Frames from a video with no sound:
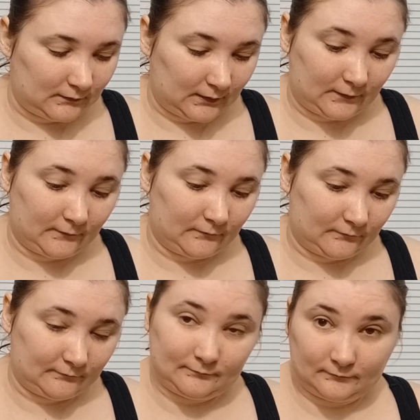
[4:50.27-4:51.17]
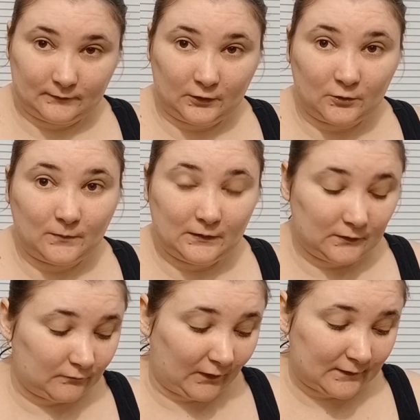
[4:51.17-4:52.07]
You know, are you gonna be
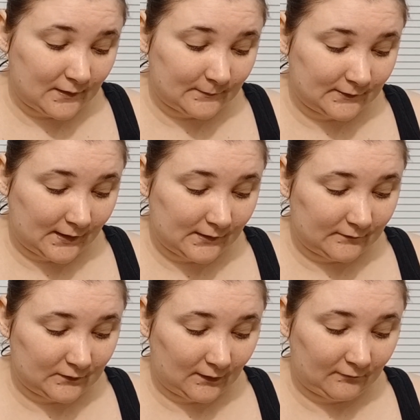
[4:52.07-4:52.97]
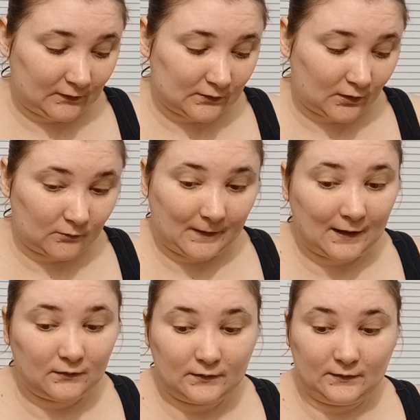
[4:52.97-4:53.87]
very upset if it's a $50
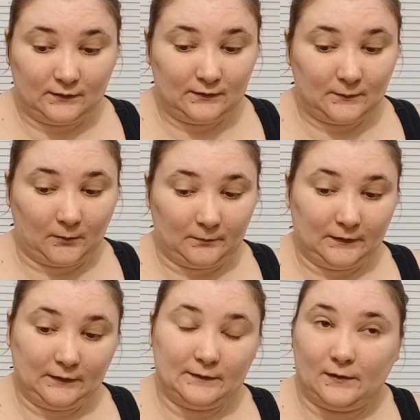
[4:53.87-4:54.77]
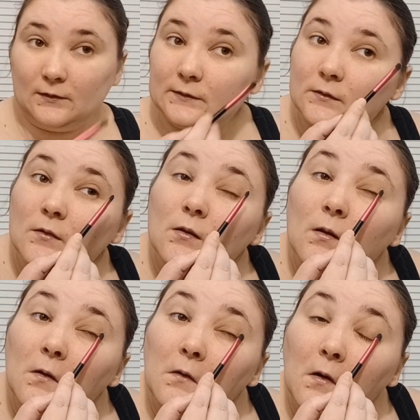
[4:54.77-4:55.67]
palette and it completely sucks?
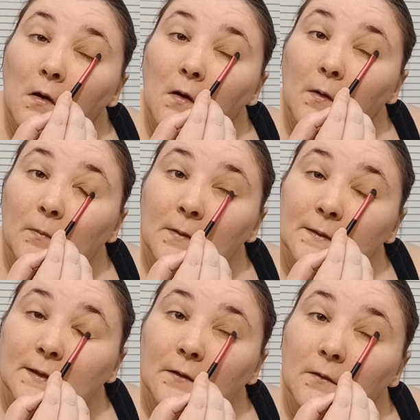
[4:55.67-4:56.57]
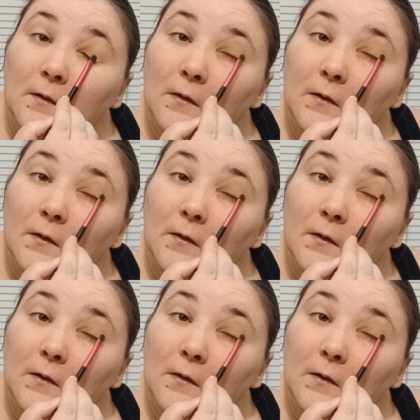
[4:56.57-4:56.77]
Probably so.